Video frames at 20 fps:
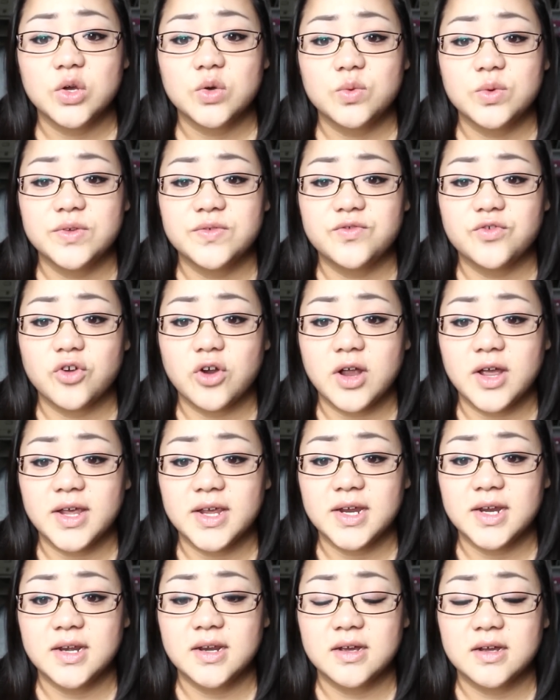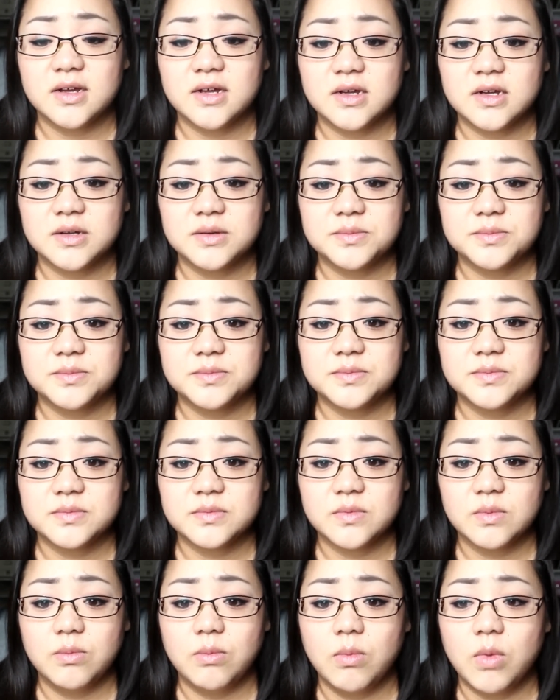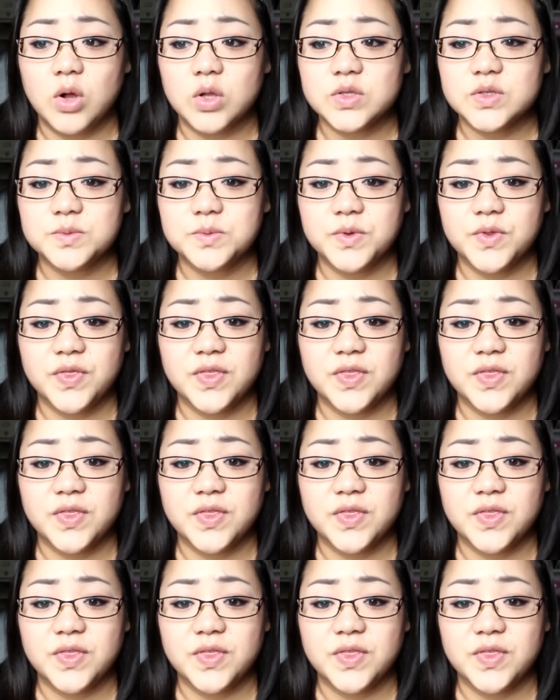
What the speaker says: We've tried multiple